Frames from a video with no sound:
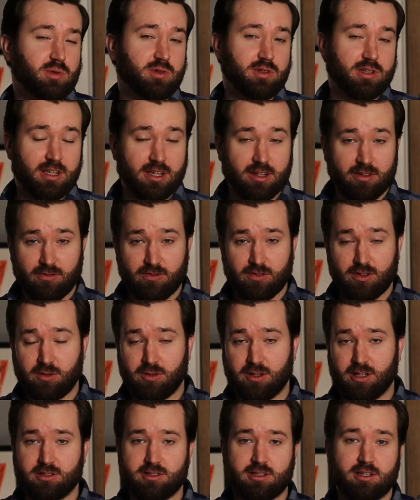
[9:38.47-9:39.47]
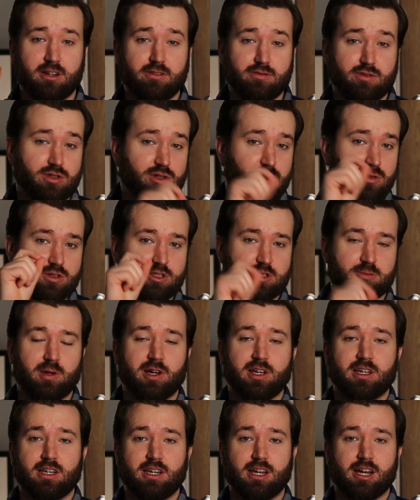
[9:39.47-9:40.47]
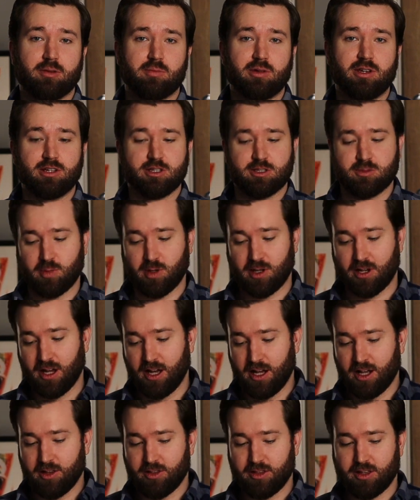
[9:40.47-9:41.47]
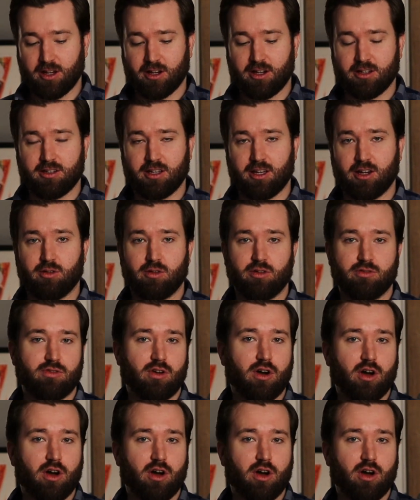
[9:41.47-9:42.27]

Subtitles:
will give you this kind of short spike in happiness, but the idea of